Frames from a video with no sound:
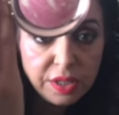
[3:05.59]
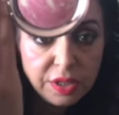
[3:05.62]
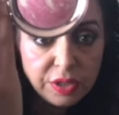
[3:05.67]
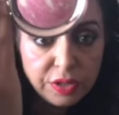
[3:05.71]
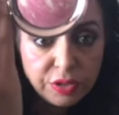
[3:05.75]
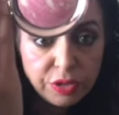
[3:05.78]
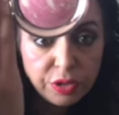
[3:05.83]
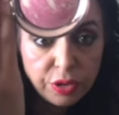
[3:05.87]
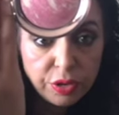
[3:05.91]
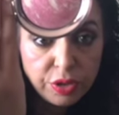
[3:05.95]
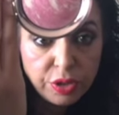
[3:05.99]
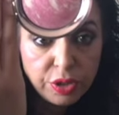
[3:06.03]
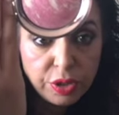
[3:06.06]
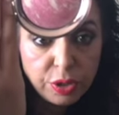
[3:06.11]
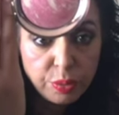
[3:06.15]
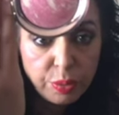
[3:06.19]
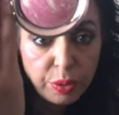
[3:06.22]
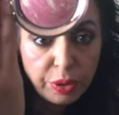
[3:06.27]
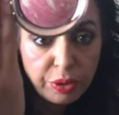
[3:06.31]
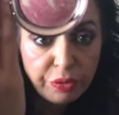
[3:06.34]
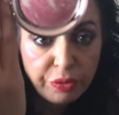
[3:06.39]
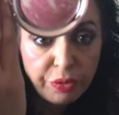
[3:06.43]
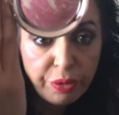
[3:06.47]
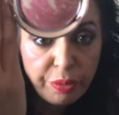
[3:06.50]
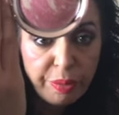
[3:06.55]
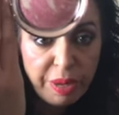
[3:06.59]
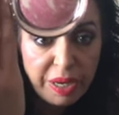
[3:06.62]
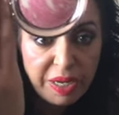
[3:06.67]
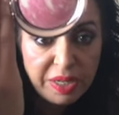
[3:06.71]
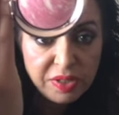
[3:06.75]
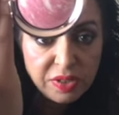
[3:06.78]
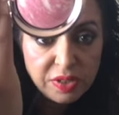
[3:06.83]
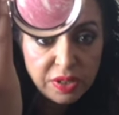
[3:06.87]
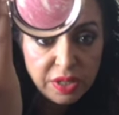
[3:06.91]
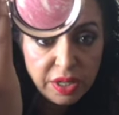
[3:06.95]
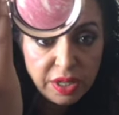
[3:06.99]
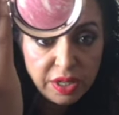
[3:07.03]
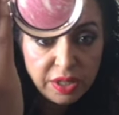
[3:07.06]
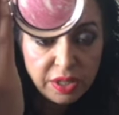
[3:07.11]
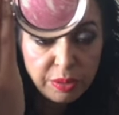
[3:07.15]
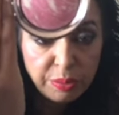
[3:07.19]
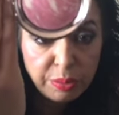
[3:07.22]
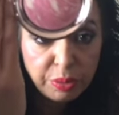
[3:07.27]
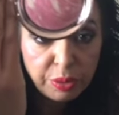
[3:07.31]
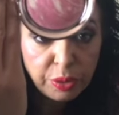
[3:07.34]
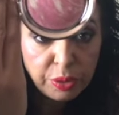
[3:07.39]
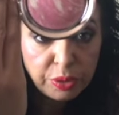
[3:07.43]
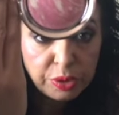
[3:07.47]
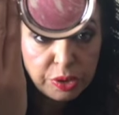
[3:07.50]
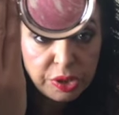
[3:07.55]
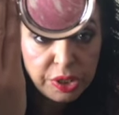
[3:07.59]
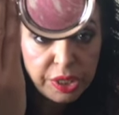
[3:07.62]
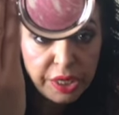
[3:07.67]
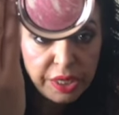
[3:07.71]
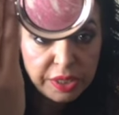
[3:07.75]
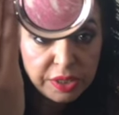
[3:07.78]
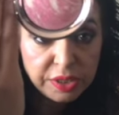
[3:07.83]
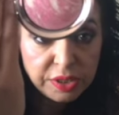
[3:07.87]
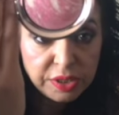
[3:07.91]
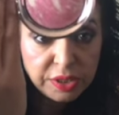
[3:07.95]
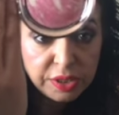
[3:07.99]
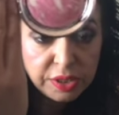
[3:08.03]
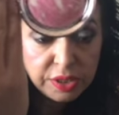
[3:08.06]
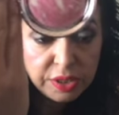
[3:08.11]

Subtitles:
So this one remains in the project.